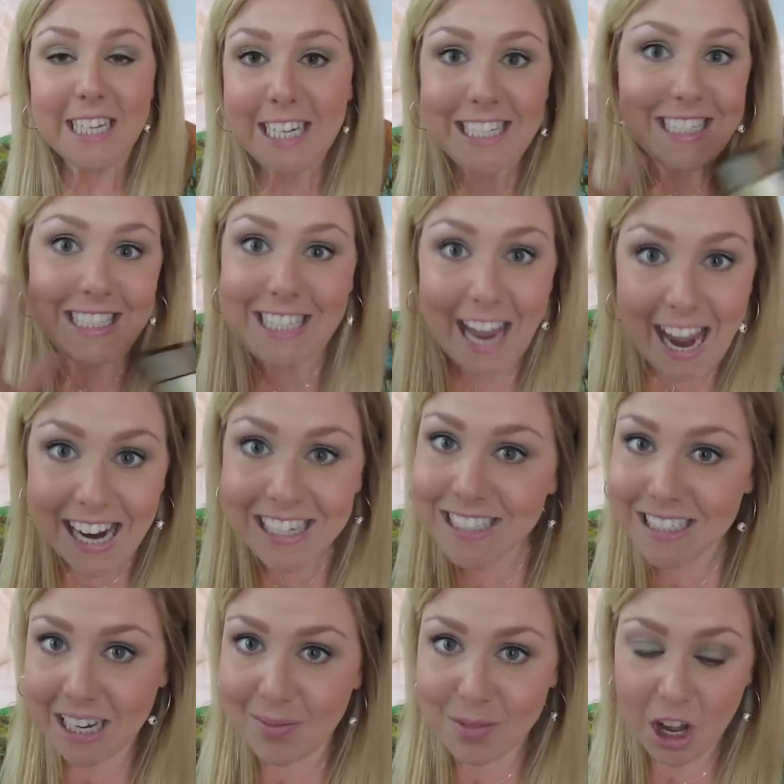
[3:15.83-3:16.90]
the exact
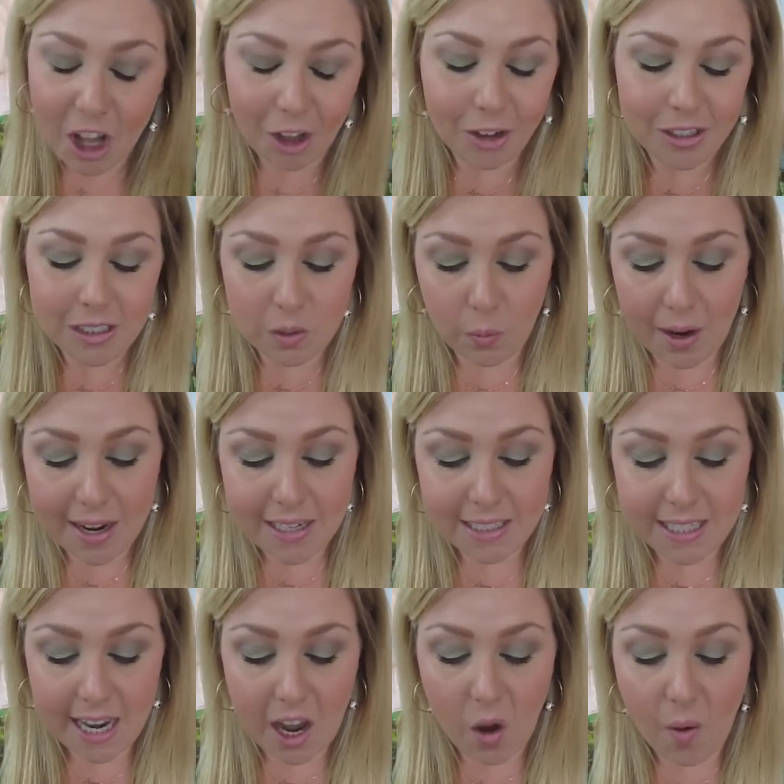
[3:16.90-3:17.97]
same color as the
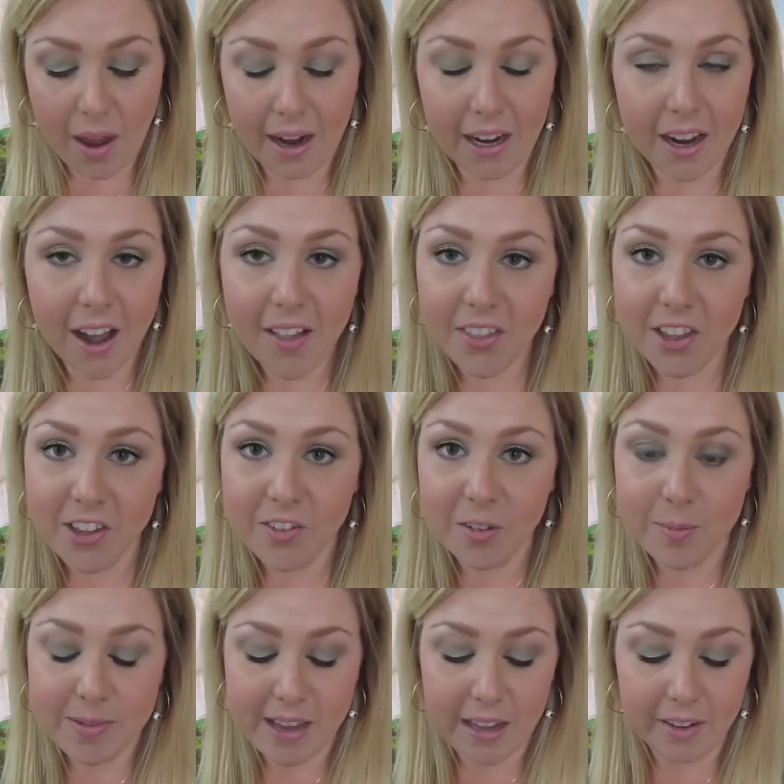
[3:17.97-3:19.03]
YSL, and I got this
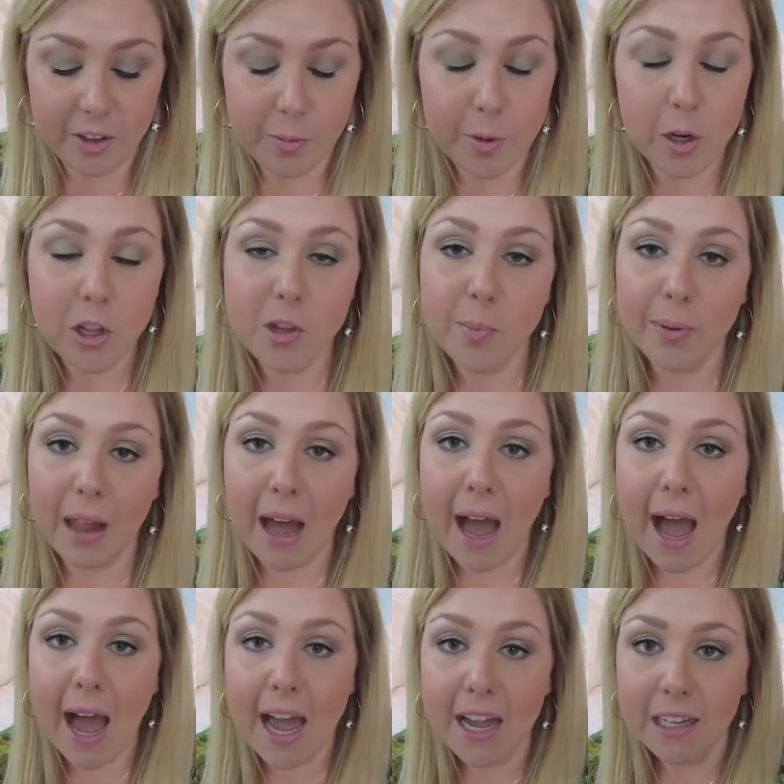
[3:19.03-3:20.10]
from Sally's Beauty
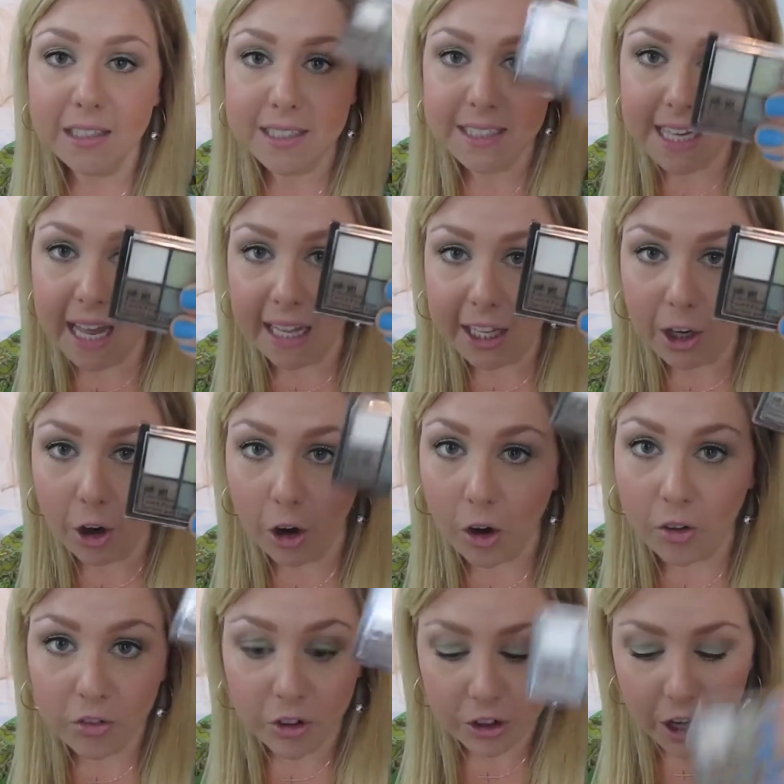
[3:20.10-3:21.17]
Supply, Sally
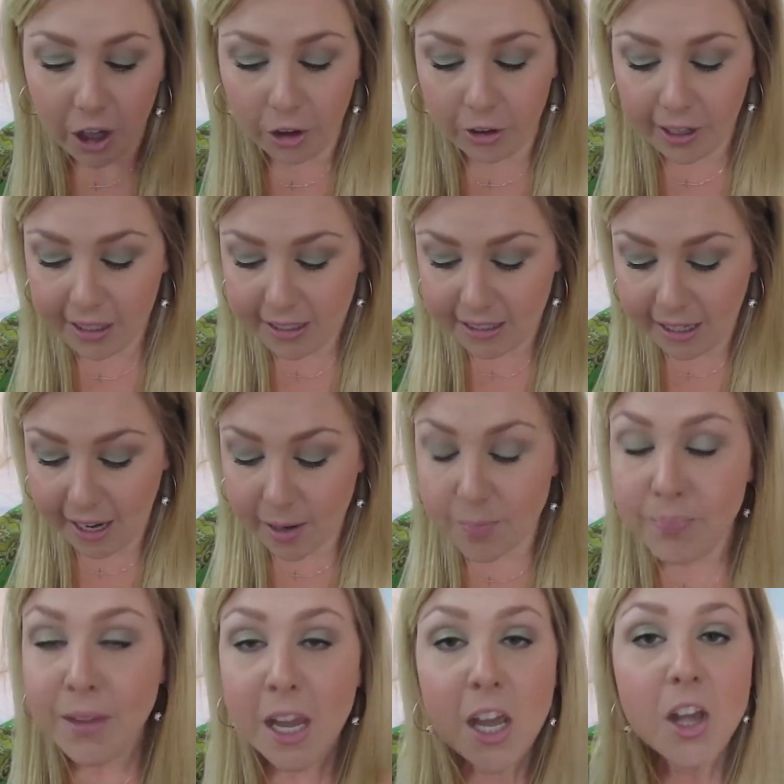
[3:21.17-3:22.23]
Girl, for $1.99.
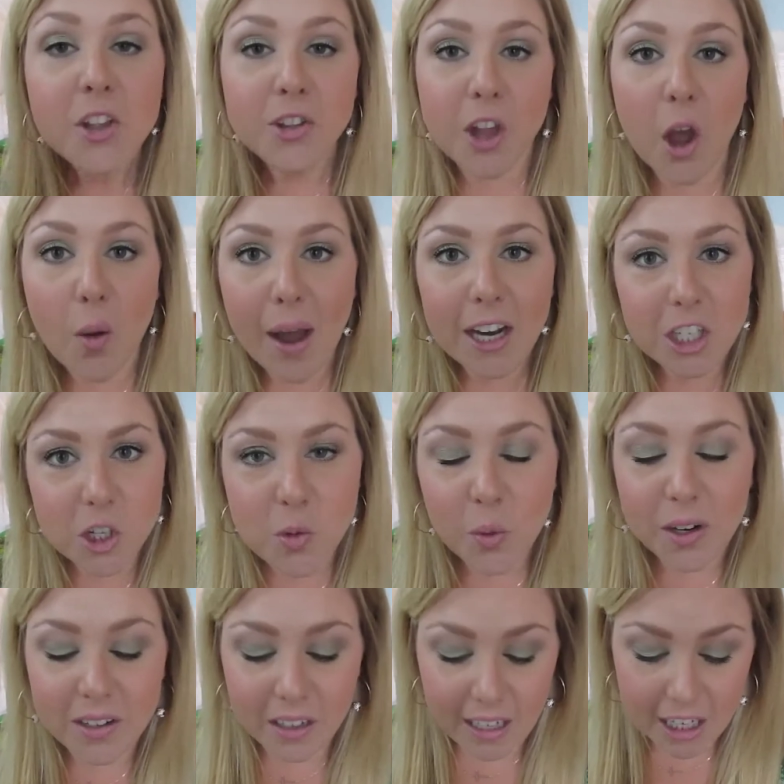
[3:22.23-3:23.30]
So I just
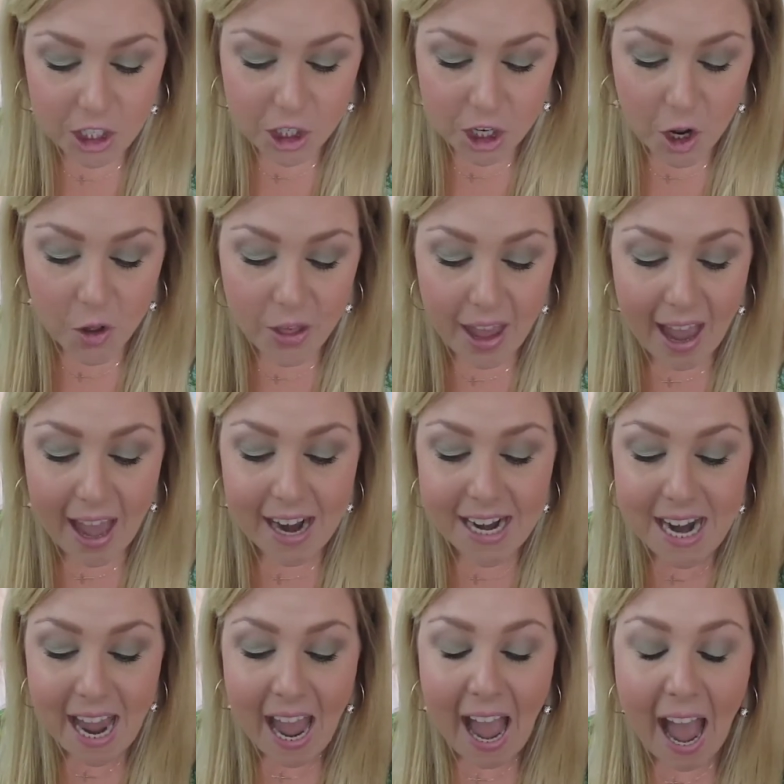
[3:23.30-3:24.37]
wanted to let you know that
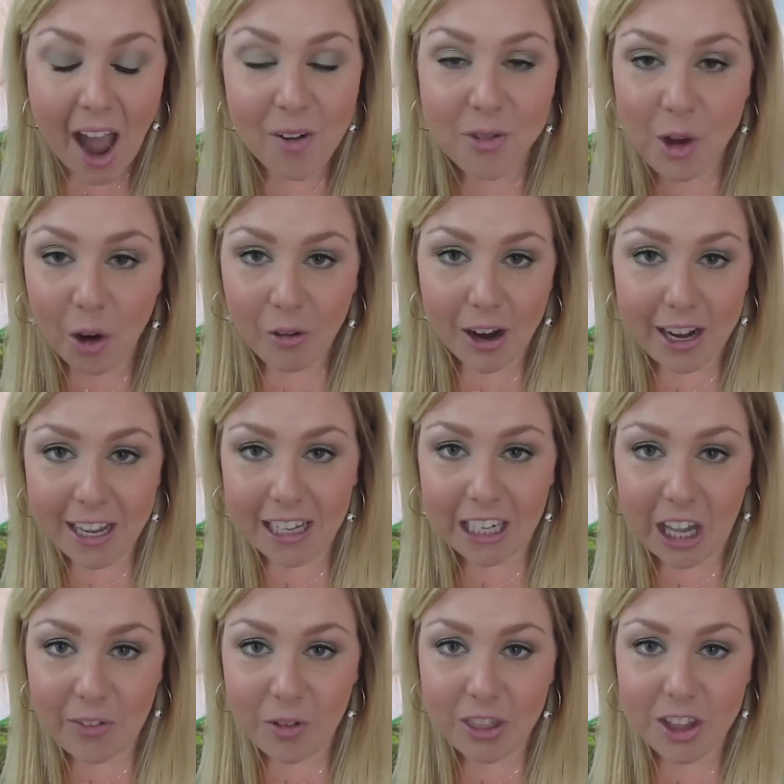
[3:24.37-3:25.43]
I was already in
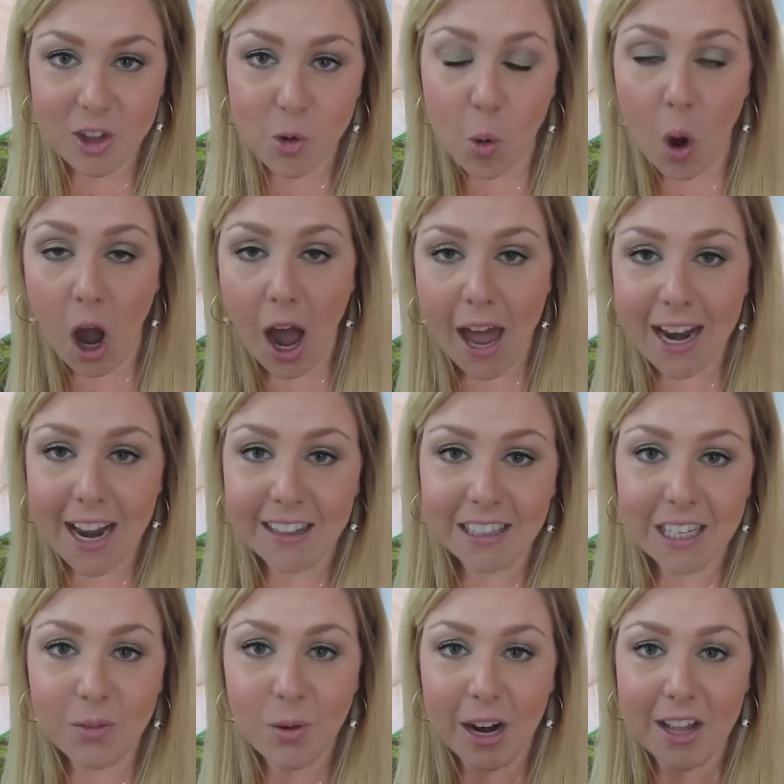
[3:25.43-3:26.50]
love with this quad, and
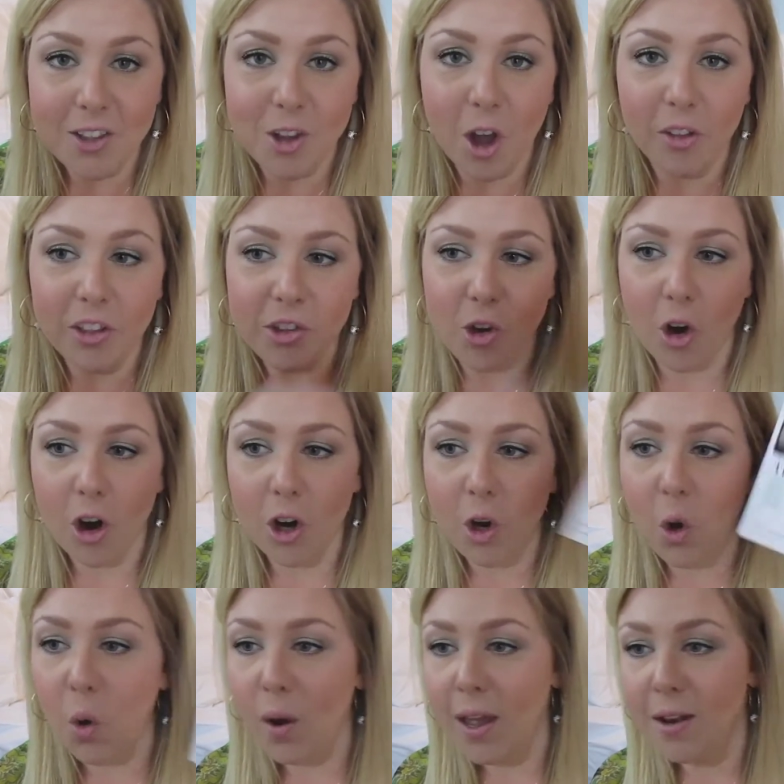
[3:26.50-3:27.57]
then when I saw this
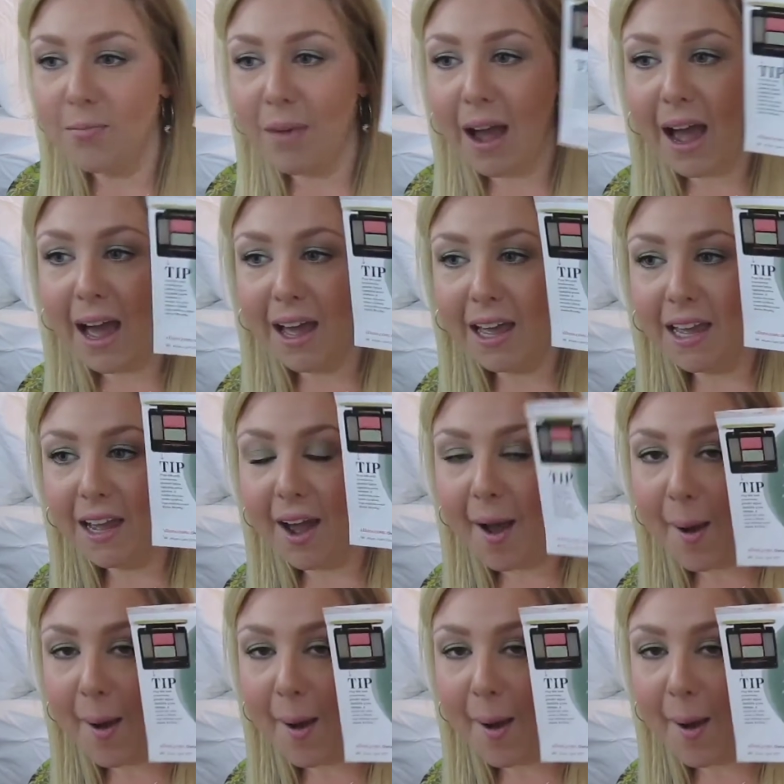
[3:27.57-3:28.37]
article in my